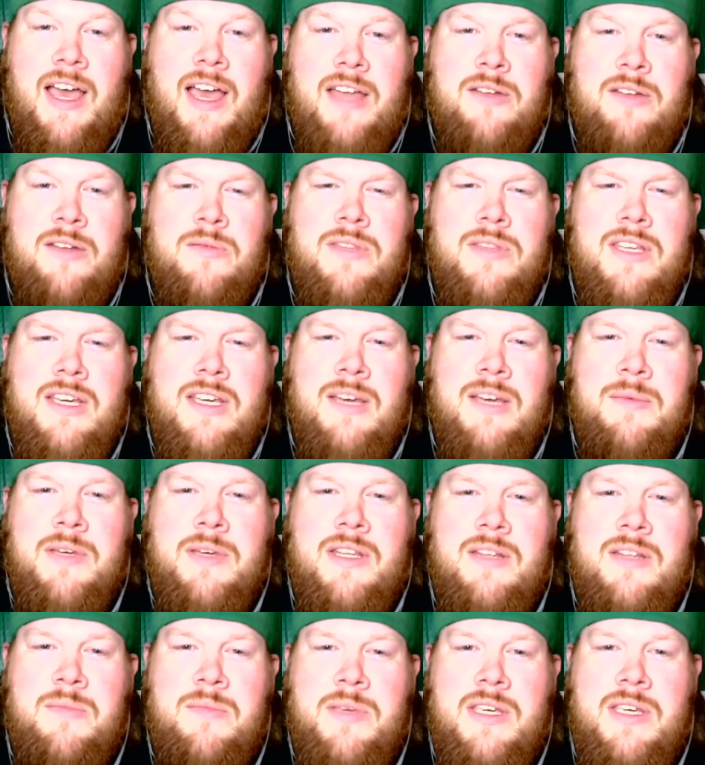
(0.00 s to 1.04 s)
I don't think I'm
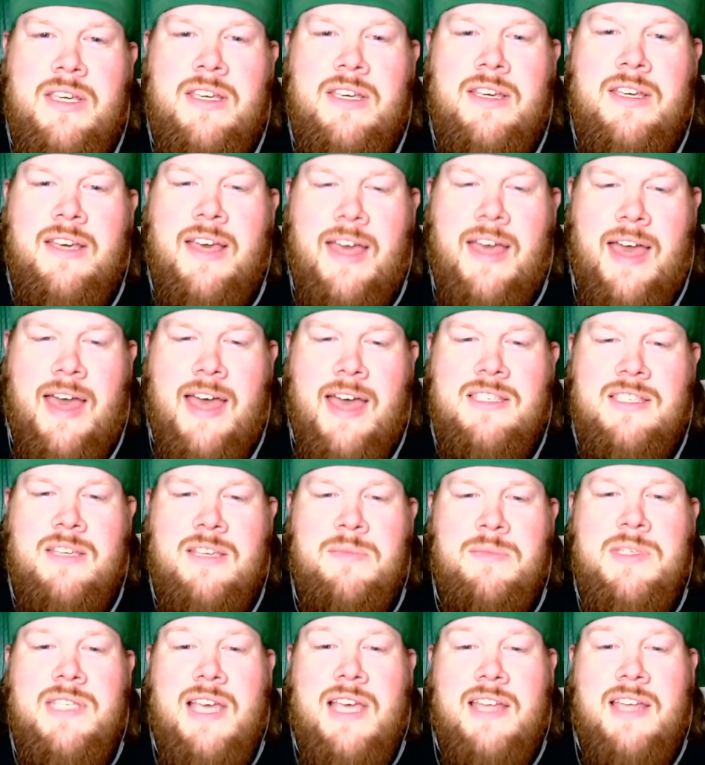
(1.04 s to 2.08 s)
going to be as
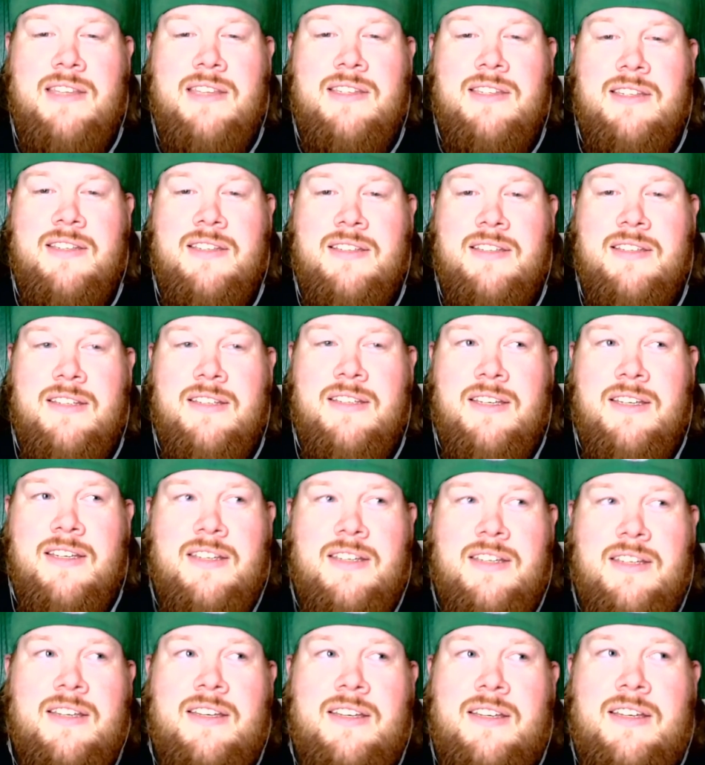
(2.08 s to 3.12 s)
upset
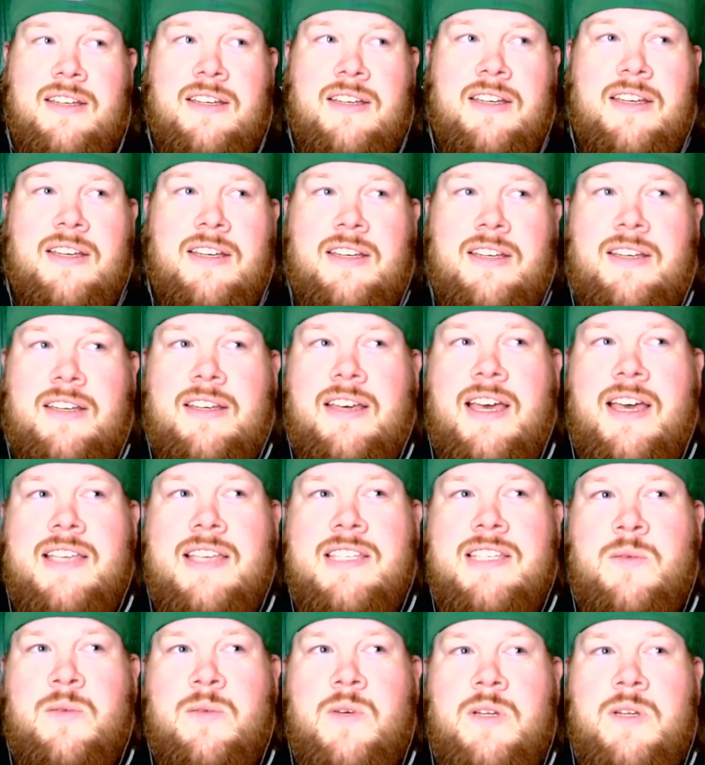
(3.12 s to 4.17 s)

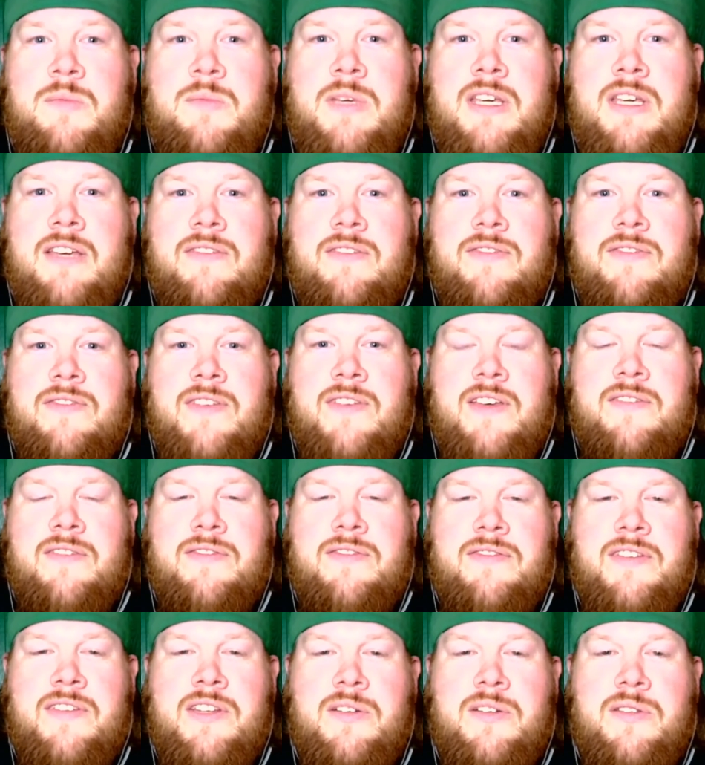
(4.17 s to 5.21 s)
as I would be if
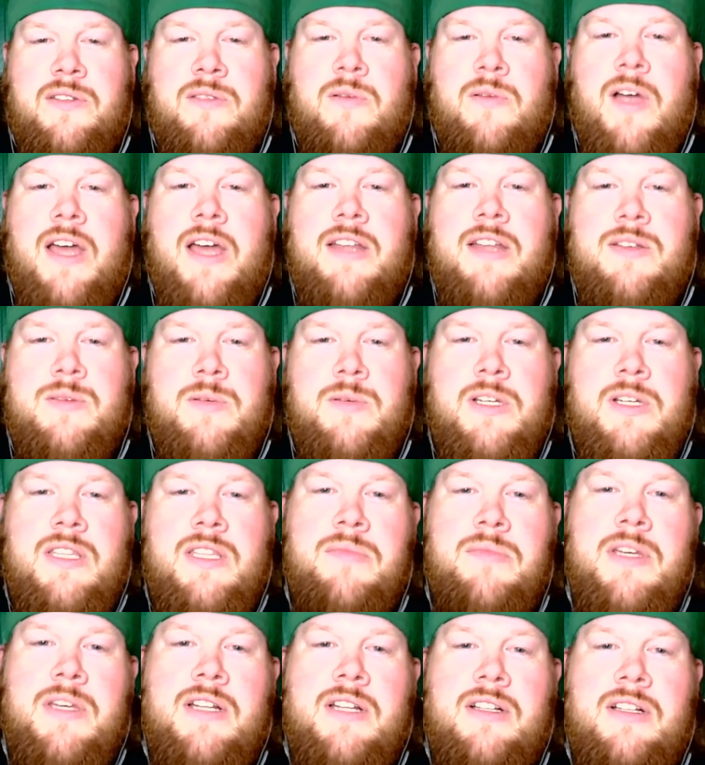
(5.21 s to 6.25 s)
the Riders were in
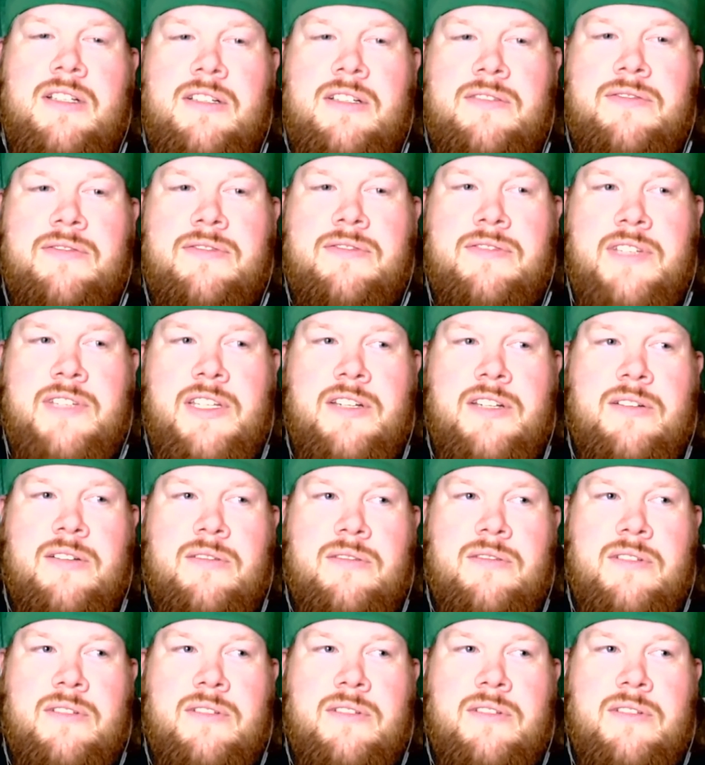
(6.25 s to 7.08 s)
the middle of,